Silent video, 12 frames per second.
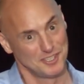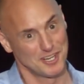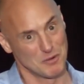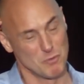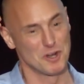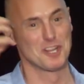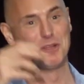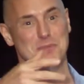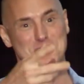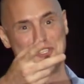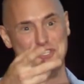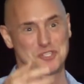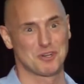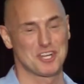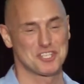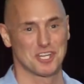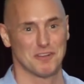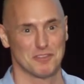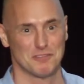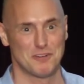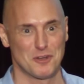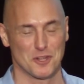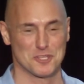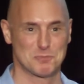And one of them is the stretching of the
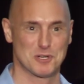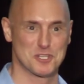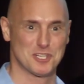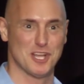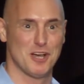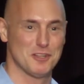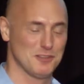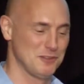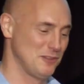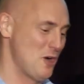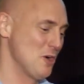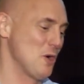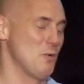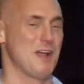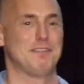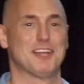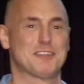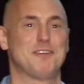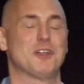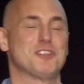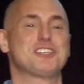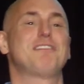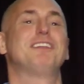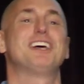photons, because lo- longer wavelength
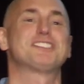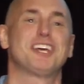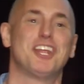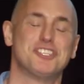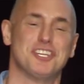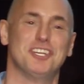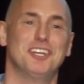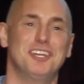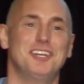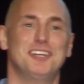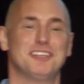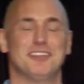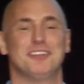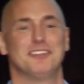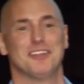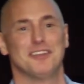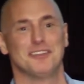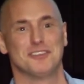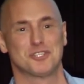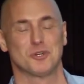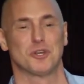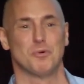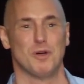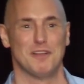photons have less energy than, than
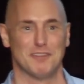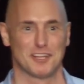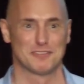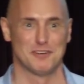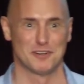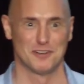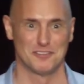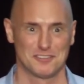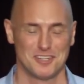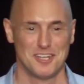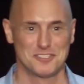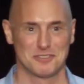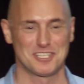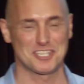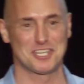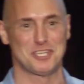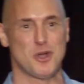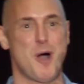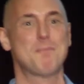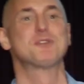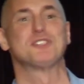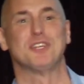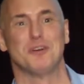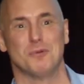shorter wavelength photons. So it's actually the
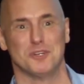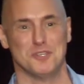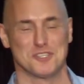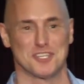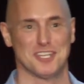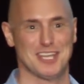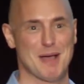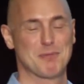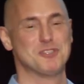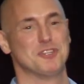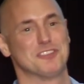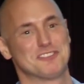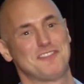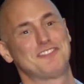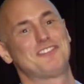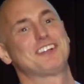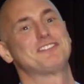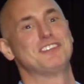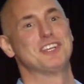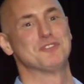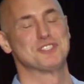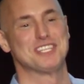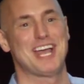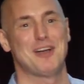opposite of what you say. The amplitude effectively
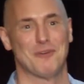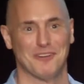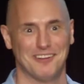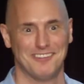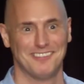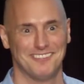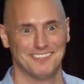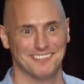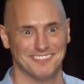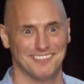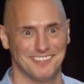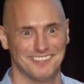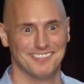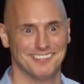goes down, right?